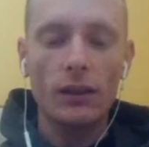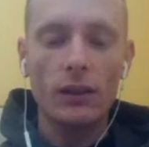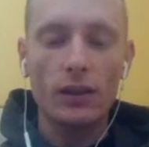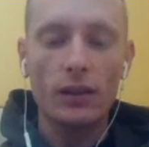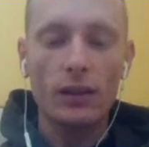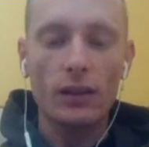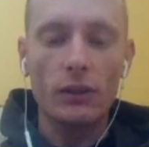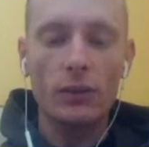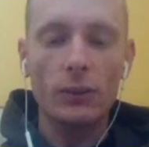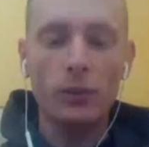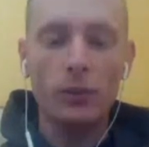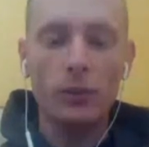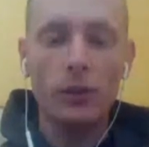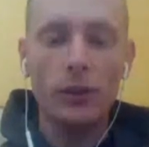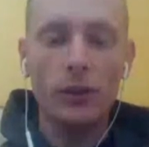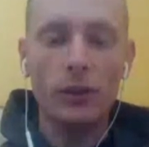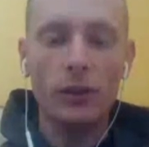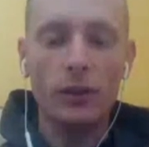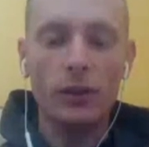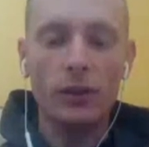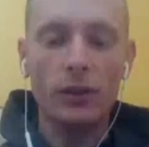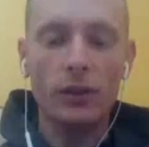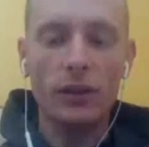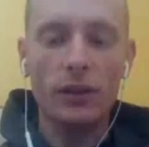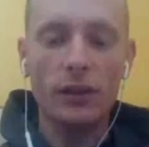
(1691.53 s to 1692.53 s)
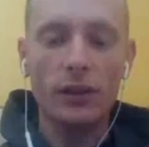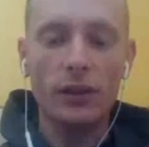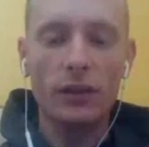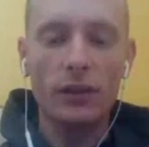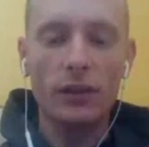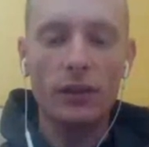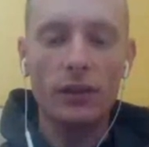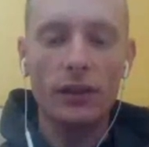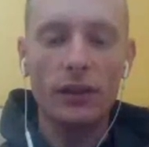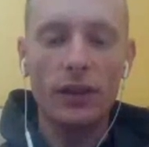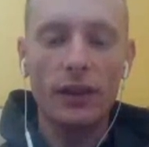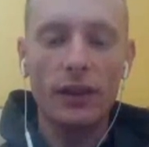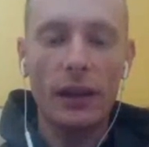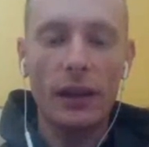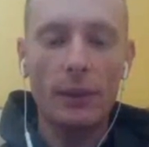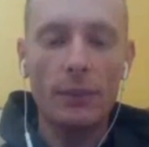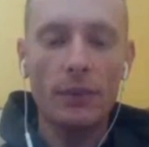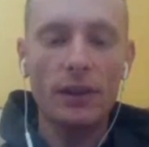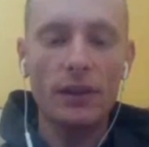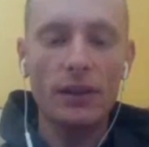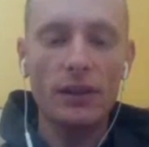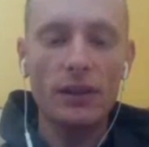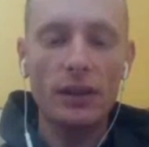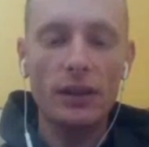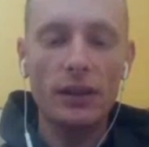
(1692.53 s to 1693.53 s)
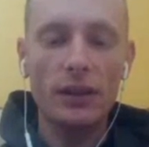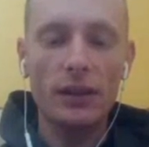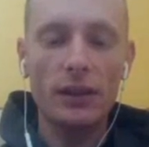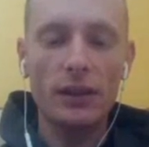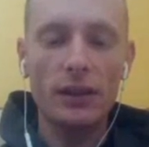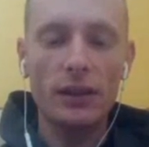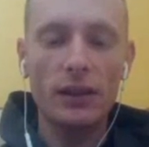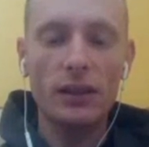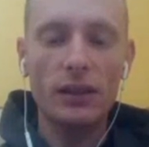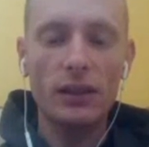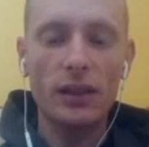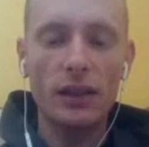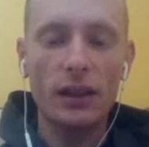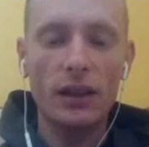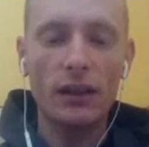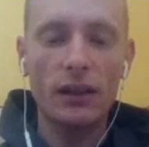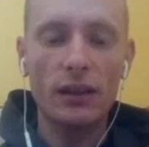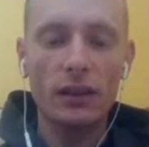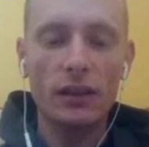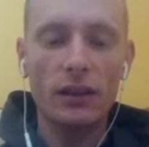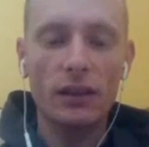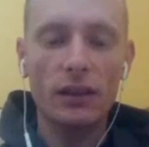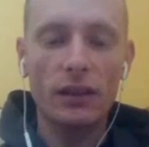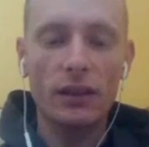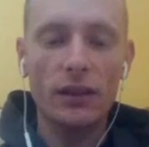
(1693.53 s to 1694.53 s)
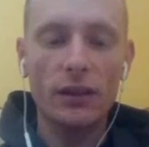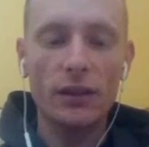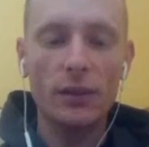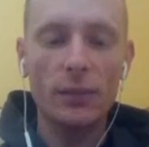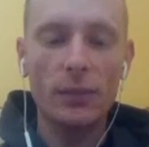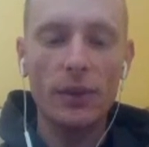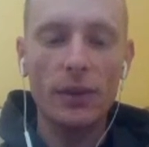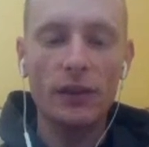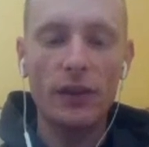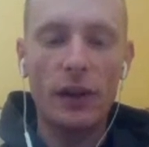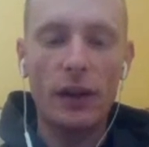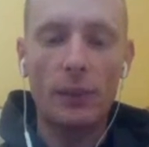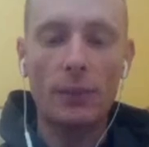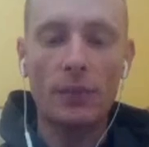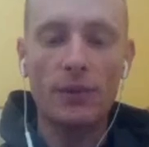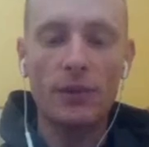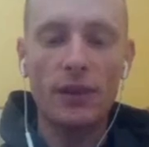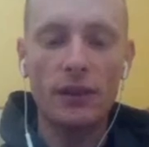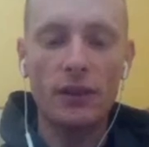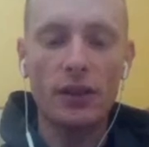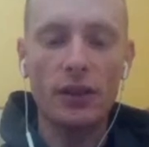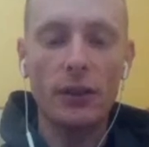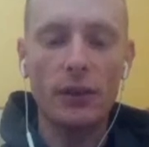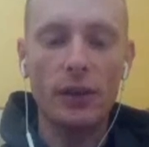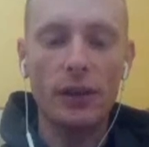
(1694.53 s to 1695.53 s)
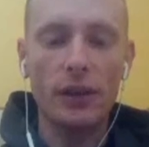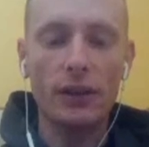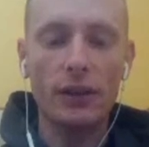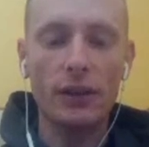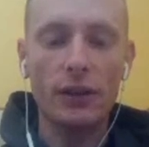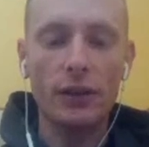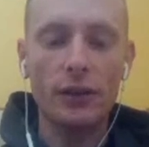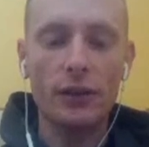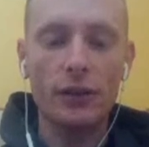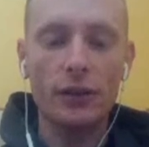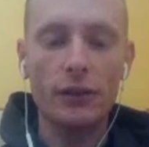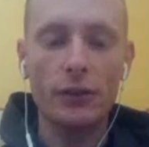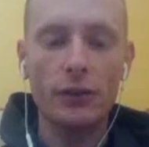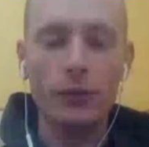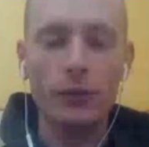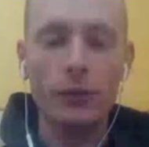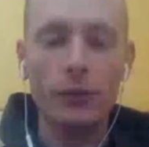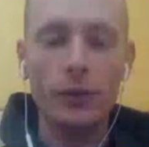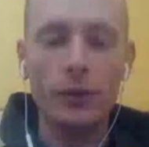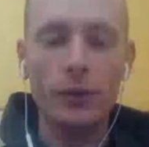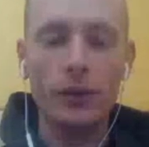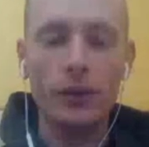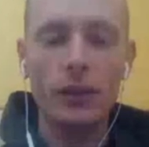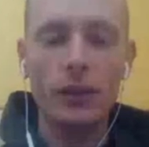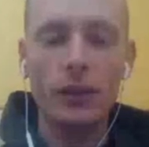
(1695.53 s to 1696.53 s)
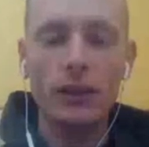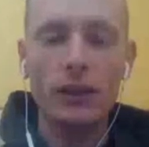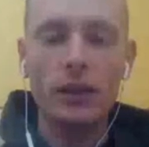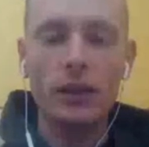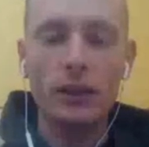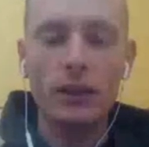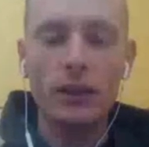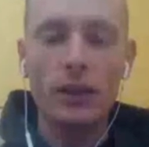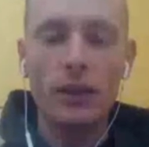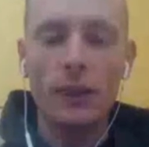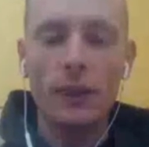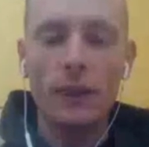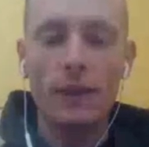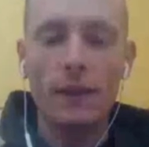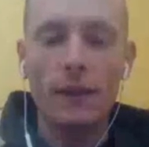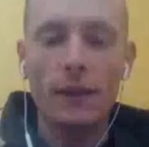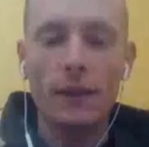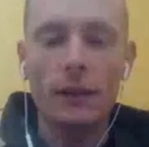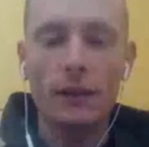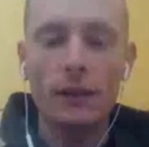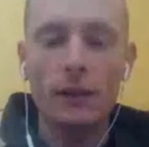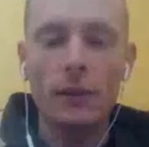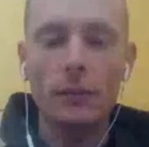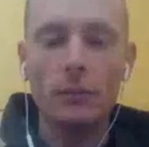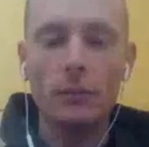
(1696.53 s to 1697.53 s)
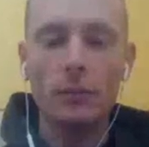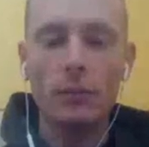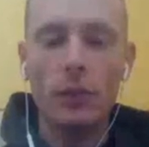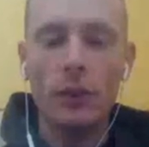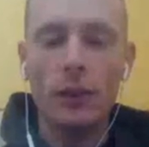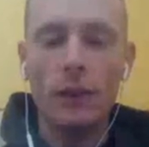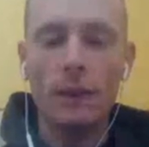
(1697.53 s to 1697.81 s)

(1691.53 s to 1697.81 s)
cool little thing that happens. Uh, there's a bit of optimization going on here too. Um,